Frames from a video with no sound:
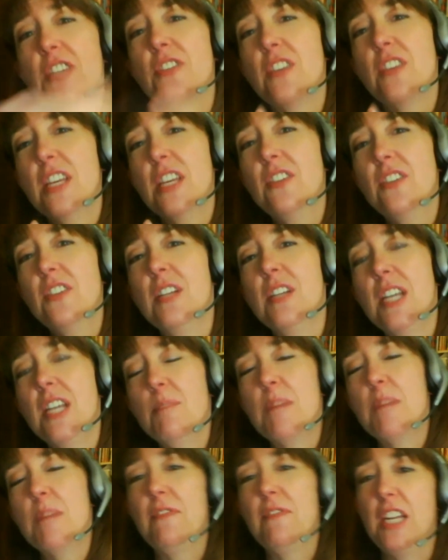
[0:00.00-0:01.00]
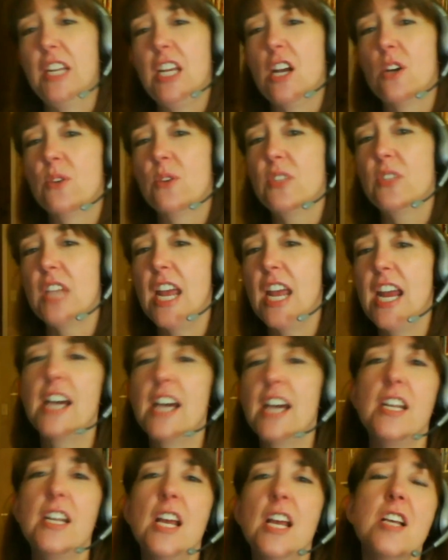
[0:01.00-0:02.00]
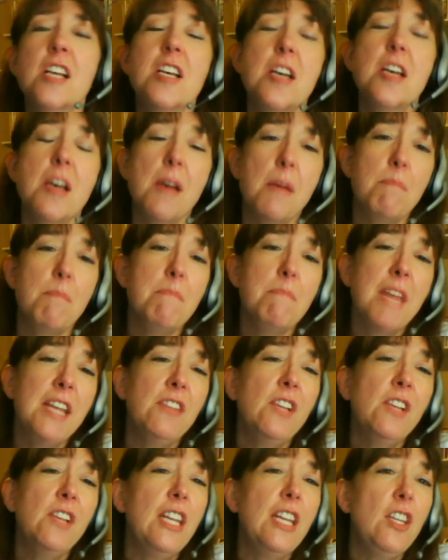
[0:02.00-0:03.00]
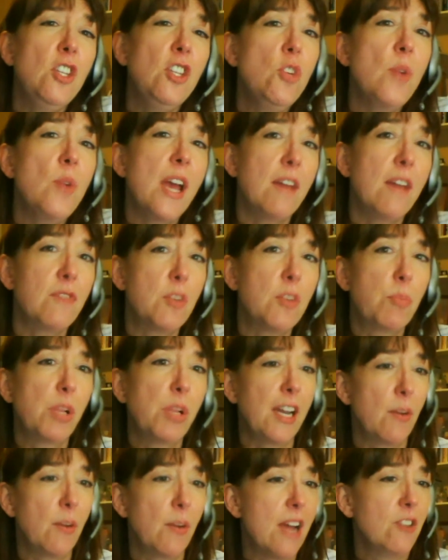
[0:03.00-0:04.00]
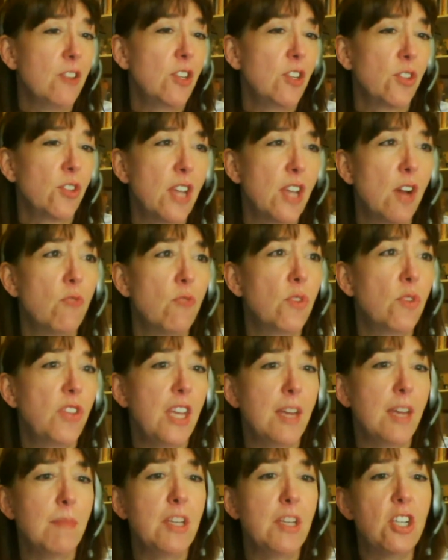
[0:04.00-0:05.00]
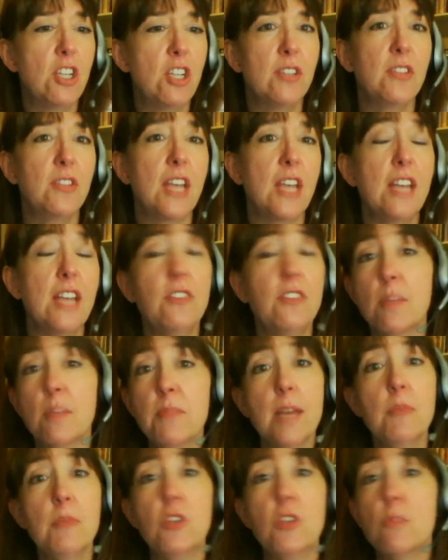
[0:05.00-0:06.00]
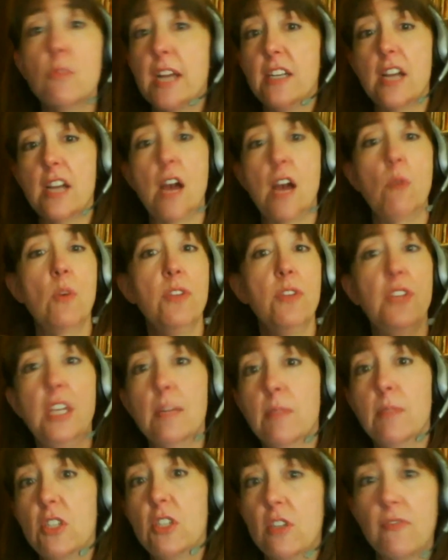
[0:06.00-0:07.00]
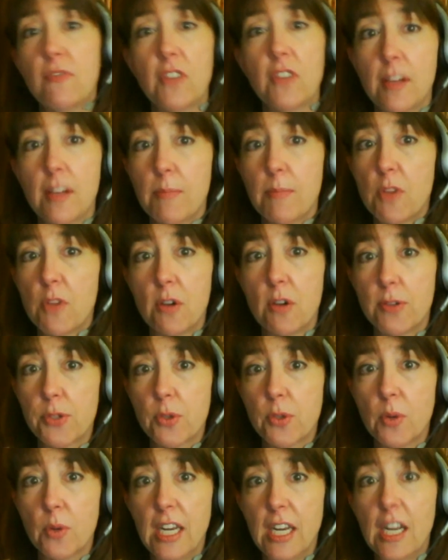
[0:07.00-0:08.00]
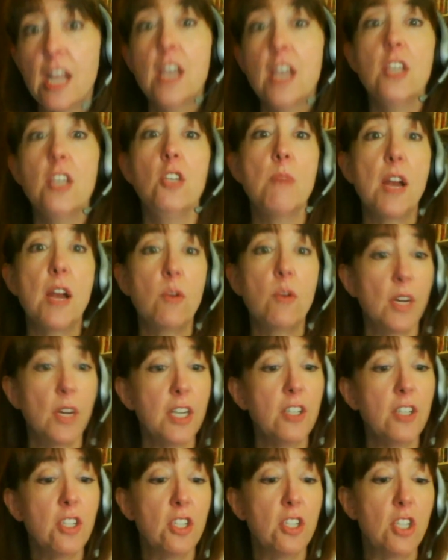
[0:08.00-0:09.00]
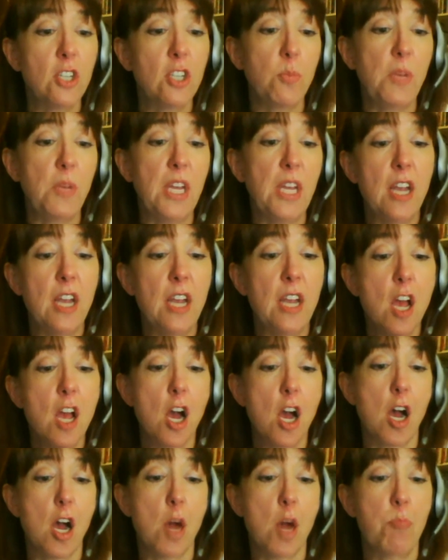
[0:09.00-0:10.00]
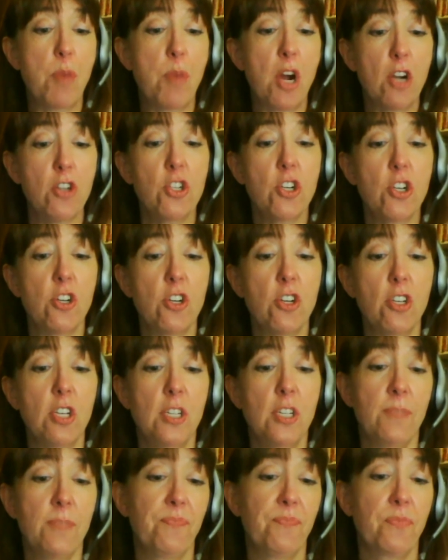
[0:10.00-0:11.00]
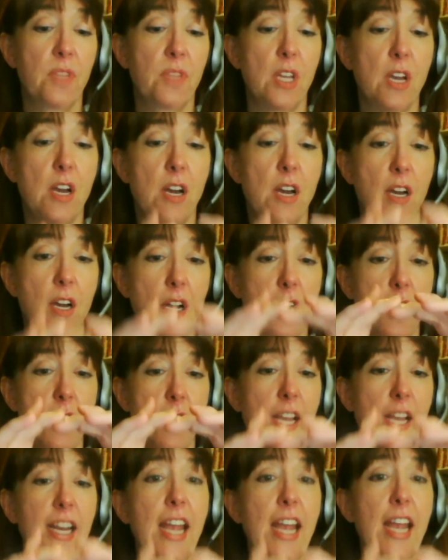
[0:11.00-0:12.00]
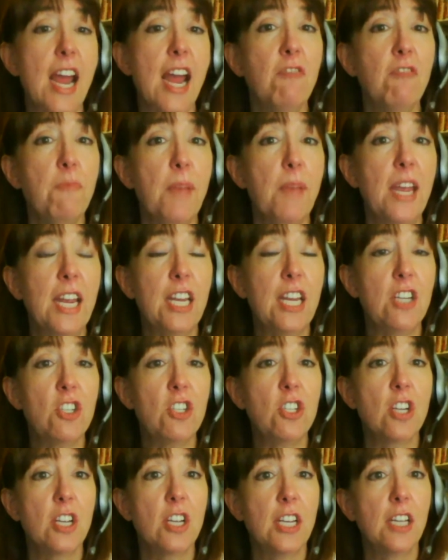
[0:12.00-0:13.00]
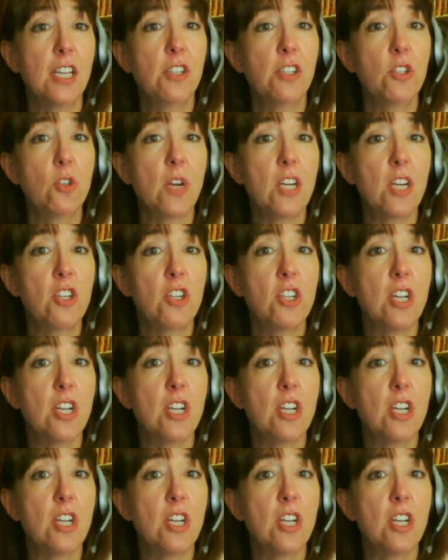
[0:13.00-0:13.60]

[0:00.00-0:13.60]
things in my videos, and mainly you have to play around yourself with the images, and sometimes you might not want the image to fill up the whole screen. You might want it to just be a partial, uh, like a half page illustration,